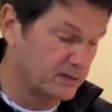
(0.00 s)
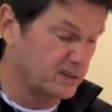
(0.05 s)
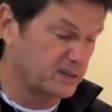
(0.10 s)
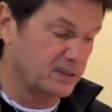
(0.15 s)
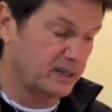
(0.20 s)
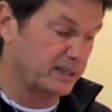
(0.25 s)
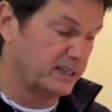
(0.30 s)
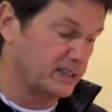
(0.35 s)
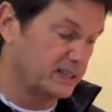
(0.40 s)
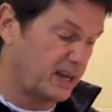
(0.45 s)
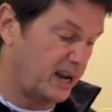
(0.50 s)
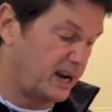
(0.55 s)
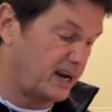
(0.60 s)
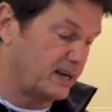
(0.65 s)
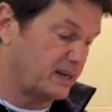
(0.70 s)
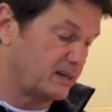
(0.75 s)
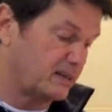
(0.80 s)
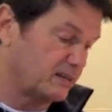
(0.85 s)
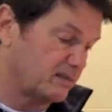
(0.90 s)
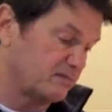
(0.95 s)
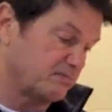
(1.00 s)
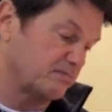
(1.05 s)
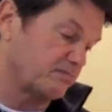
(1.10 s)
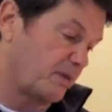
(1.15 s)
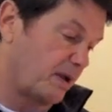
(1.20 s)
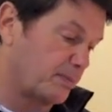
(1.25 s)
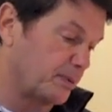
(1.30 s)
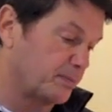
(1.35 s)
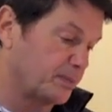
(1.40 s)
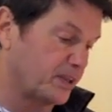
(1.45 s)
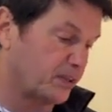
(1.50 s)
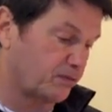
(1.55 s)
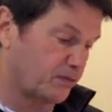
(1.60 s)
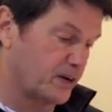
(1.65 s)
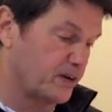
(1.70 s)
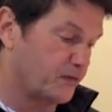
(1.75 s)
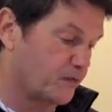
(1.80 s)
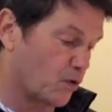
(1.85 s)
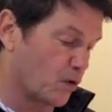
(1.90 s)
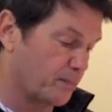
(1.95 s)
It's going to take probably 3
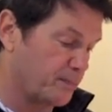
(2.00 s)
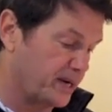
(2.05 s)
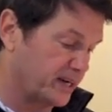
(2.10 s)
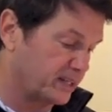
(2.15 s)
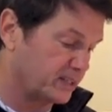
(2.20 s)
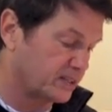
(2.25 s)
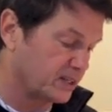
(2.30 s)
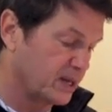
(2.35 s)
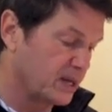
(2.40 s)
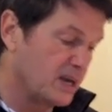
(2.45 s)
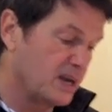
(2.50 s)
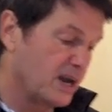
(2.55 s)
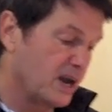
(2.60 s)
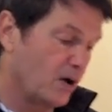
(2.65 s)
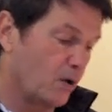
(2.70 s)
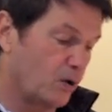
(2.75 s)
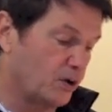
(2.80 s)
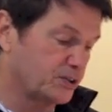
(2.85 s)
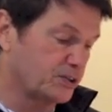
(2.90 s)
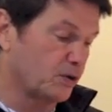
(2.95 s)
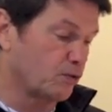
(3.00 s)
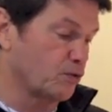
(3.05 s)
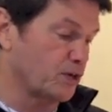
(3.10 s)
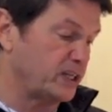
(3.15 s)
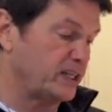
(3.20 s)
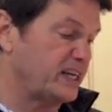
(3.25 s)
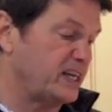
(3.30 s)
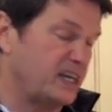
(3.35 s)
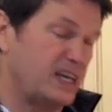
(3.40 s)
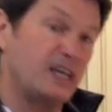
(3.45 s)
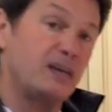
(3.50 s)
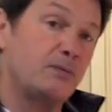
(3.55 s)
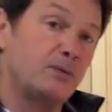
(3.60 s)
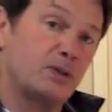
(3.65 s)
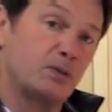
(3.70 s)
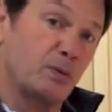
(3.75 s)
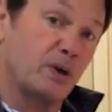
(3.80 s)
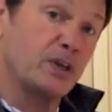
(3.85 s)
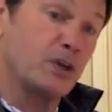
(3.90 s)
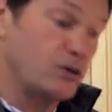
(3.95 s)
or 4 minutes. Also, really key
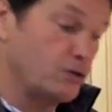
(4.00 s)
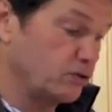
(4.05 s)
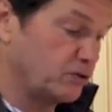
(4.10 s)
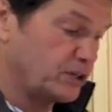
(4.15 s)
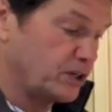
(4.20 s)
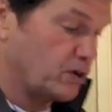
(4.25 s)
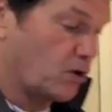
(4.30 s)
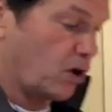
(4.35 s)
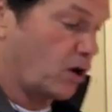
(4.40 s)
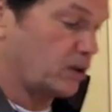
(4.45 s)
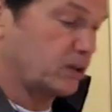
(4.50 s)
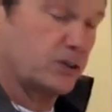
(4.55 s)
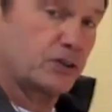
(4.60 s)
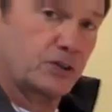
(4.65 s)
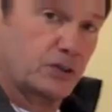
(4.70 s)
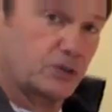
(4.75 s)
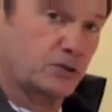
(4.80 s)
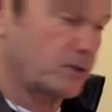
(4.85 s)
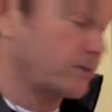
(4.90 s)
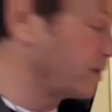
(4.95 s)
with when you're using garlic, because you saw